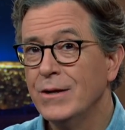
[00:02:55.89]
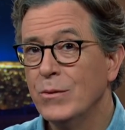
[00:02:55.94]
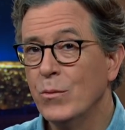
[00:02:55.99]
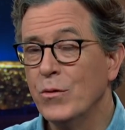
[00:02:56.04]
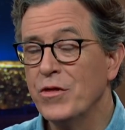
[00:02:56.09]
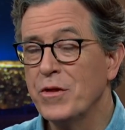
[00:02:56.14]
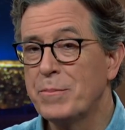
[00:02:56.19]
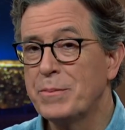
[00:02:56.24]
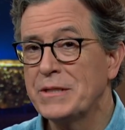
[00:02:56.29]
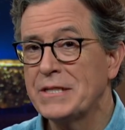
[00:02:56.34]

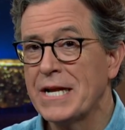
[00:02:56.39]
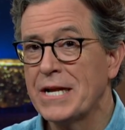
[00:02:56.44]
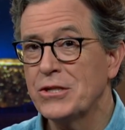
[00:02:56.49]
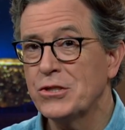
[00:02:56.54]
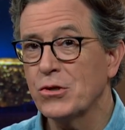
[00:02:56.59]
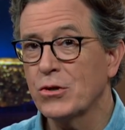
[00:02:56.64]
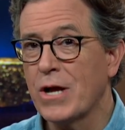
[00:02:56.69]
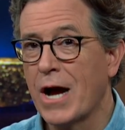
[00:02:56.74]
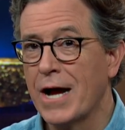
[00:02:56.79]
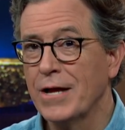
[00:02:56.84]
when the
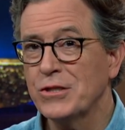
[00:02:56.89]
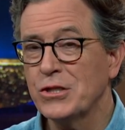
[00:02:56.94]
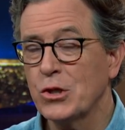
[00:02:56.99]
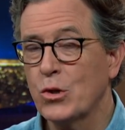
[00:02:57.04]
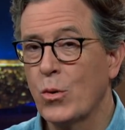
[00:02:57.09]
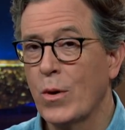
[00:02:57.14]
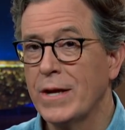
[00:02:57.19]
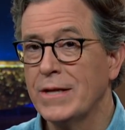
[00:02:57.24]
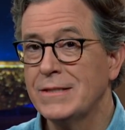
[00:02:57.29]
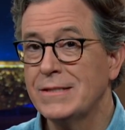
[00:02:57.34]
potential
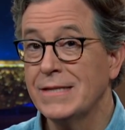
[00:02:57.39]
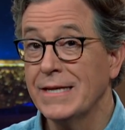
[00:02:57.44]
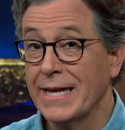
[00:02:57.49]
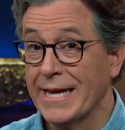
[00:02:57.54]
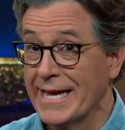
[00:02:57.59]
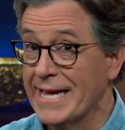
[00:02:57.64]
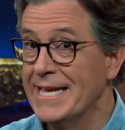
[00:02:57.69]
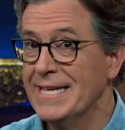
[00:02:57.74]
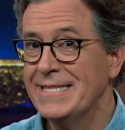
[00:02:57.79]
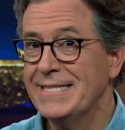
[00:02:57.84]
consequence
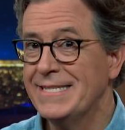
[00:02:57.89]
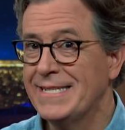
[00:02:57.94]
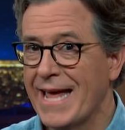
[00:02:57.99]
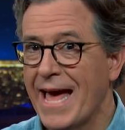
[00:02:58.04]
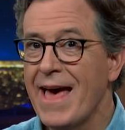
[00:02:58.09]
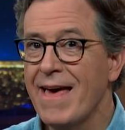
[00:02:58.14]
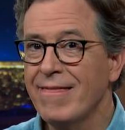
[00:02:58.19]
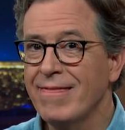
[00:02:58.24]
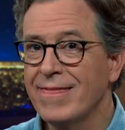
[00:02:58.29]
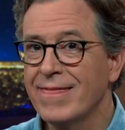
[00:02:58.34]
is
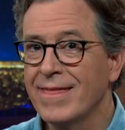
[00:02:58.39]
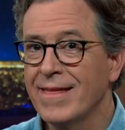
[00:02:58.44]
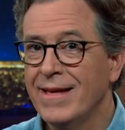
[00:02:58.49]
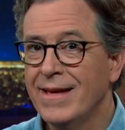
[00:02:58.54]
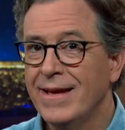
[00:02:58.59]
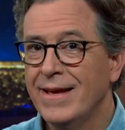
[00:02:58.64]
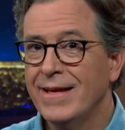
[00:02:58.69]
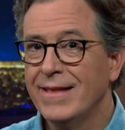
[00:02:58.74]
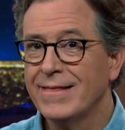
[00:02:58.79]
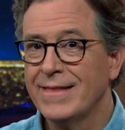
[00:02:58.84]
death.
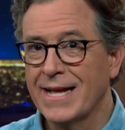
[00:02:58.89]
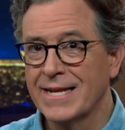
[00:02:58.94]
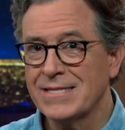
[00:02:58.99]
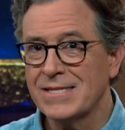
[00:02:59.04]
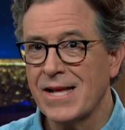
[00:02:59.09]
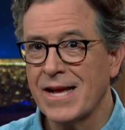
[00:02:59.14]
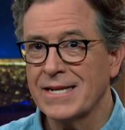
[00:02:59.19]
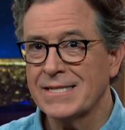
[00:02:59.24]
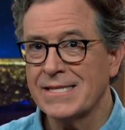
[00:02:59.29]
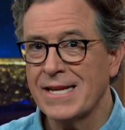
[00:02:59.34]

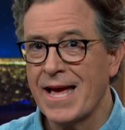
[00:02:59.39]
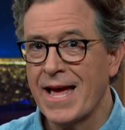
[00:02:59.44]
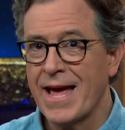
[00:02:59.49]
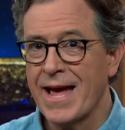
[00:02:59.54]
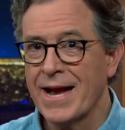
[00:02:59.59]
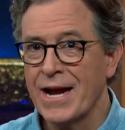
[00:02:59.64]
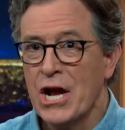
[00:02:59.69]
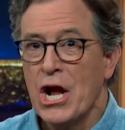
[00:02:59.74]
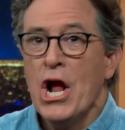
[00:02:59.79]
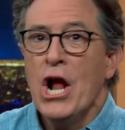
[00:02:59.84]
That's like
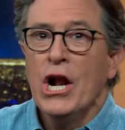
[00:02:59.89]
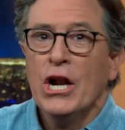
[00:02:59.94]
saying,